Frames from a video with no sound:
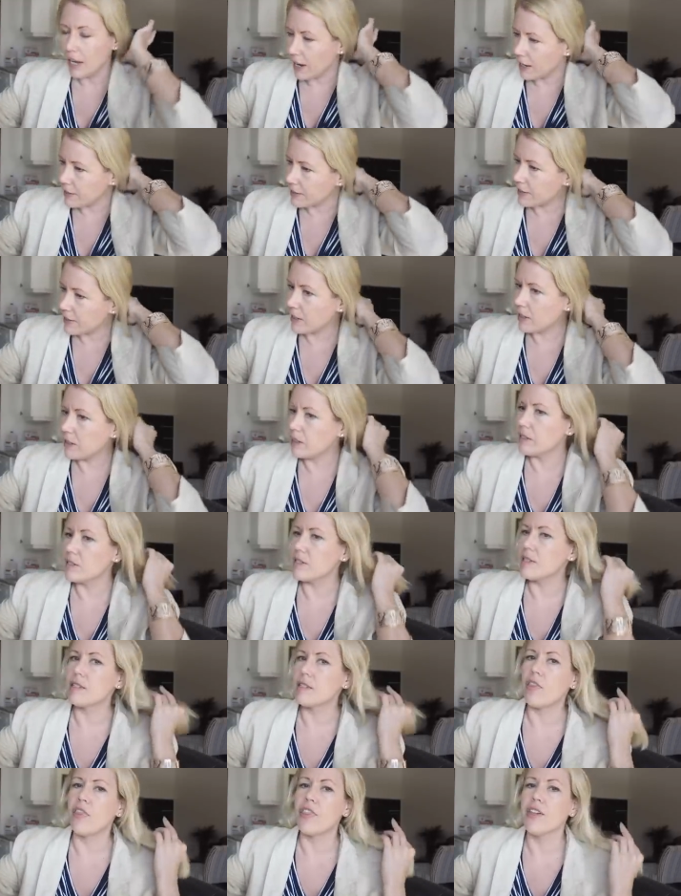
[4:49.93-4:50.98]
and yeah
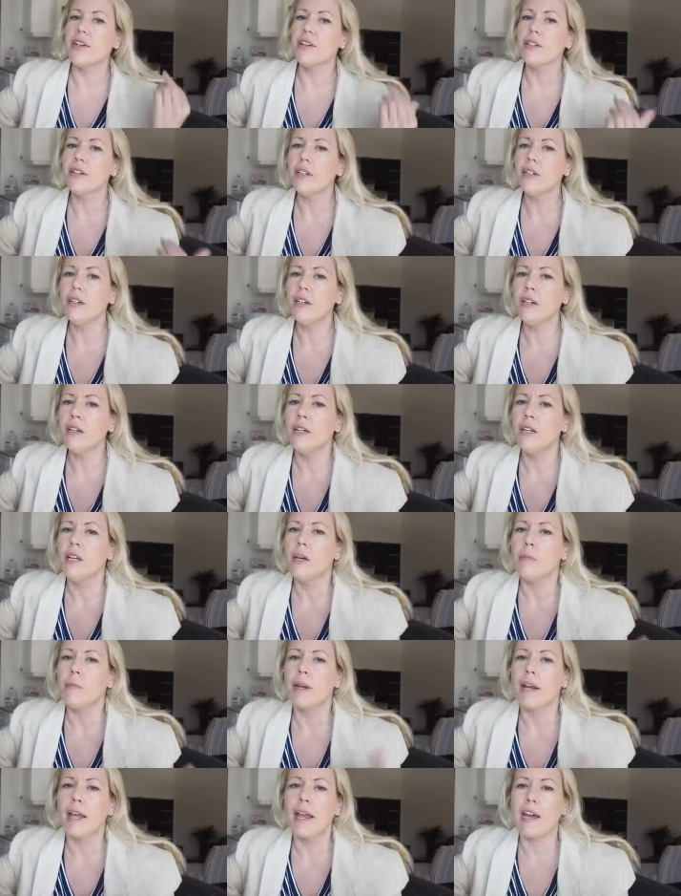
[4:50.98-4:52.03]
it's thinner
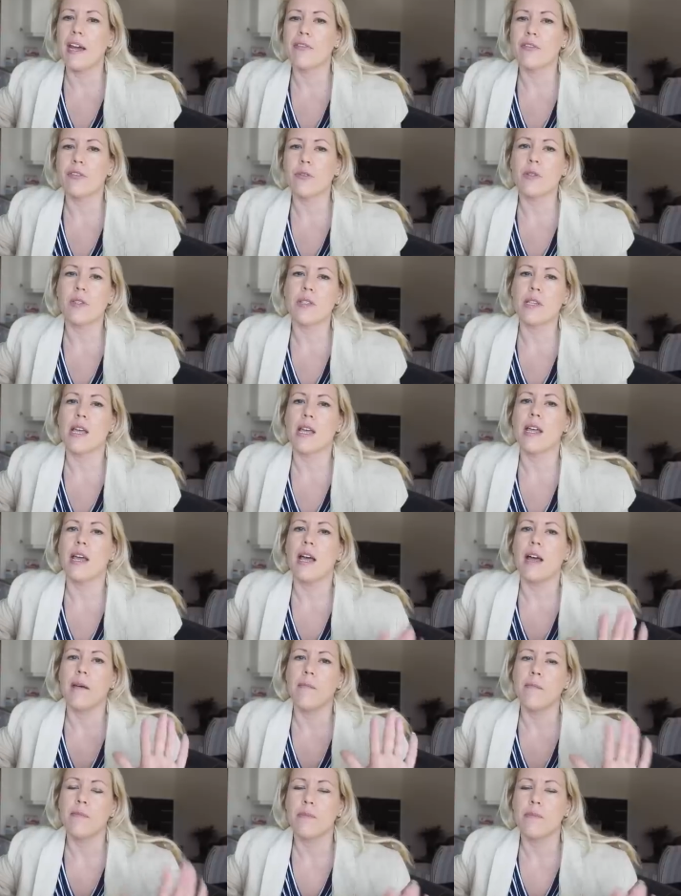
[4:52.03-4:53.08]
but I have to say
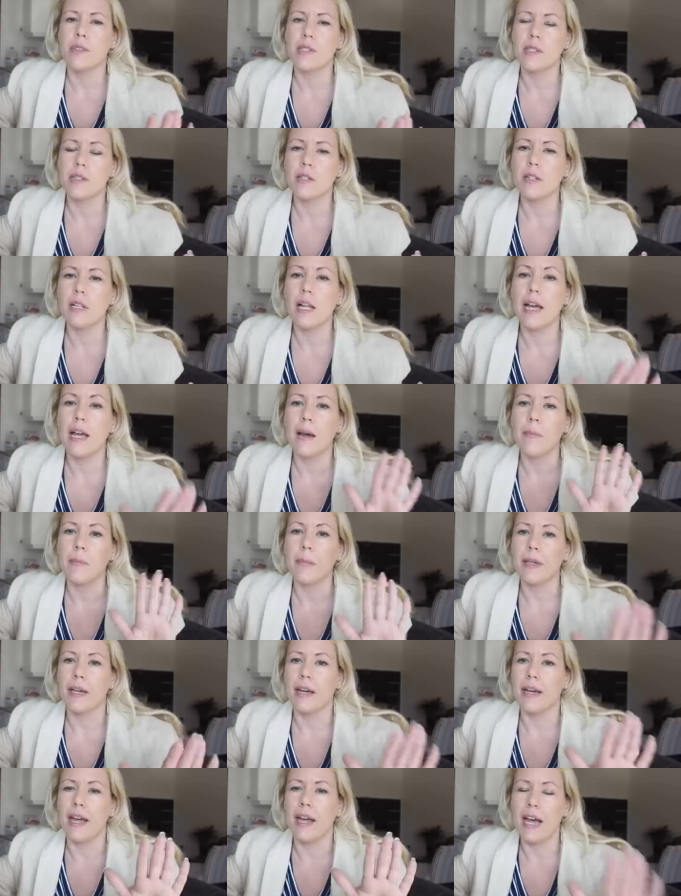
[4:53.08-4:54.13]
I'm still
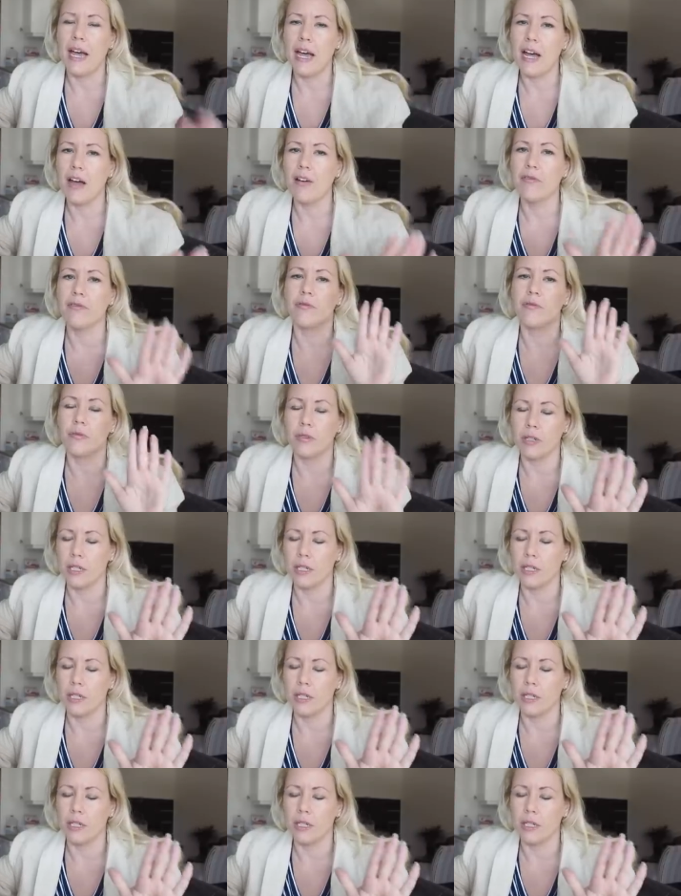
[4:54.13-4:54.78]
happy I have